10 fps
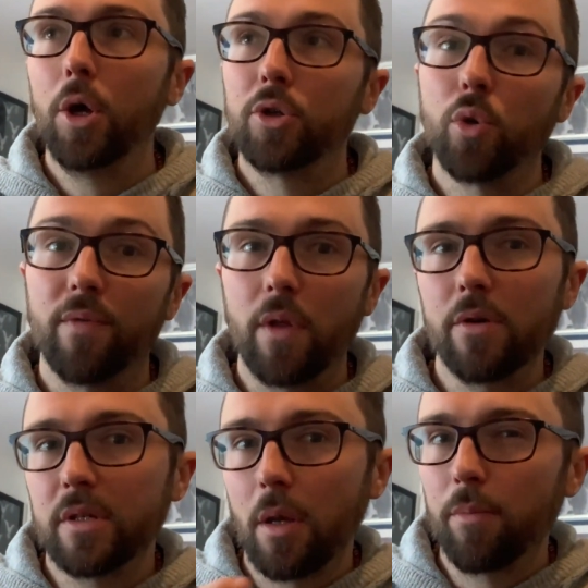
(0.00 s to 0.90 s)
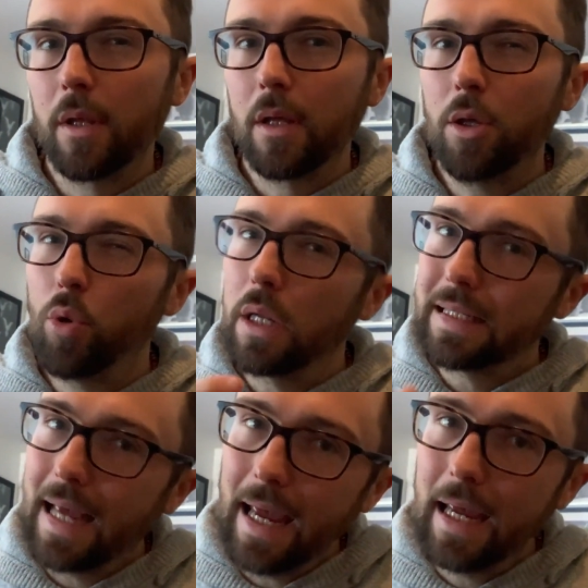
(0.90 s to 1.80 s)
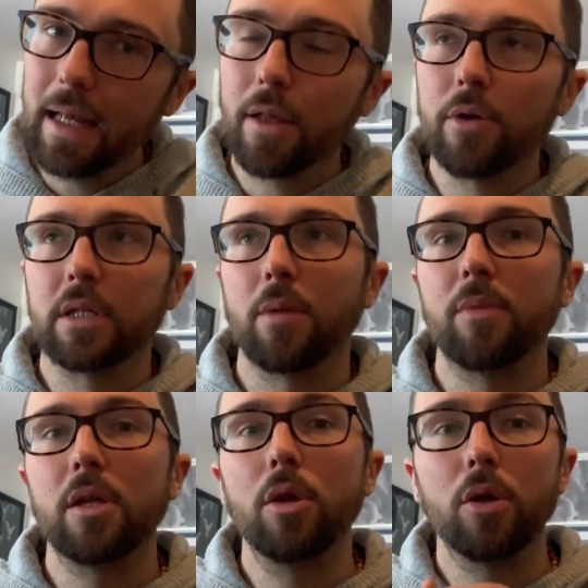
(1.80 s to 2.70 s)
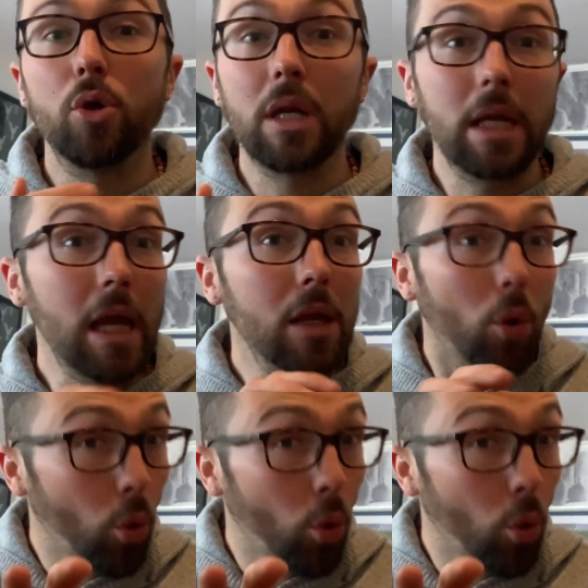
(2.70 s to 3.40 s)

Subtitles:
So if there's something that you can take, there is something you can eat,